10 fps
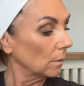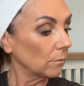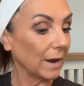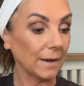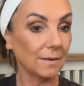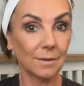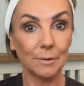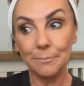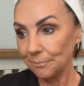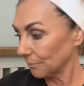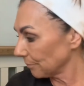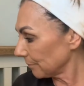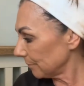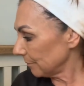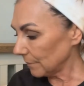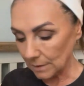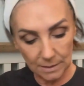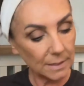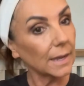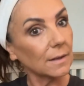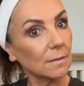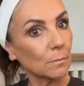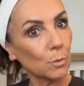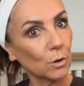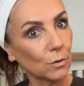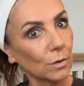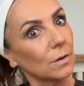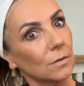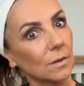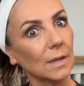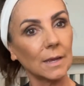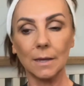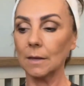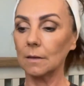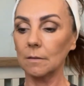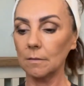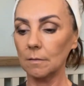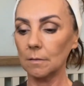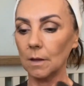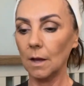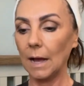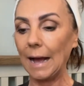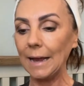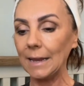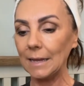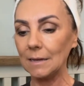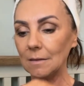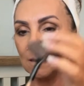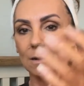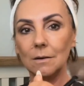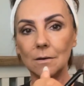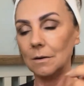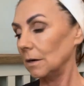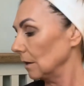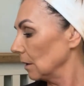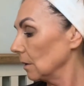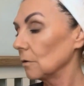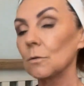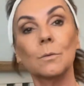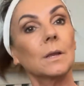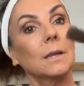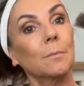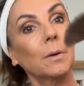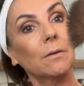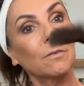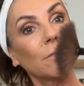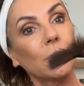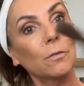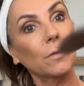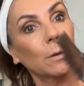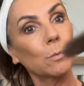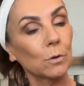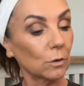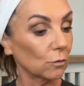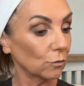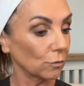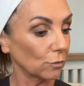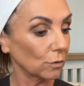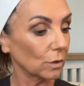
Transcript: Right. Next product is highlighter. So we need a bit of a fluffier brush.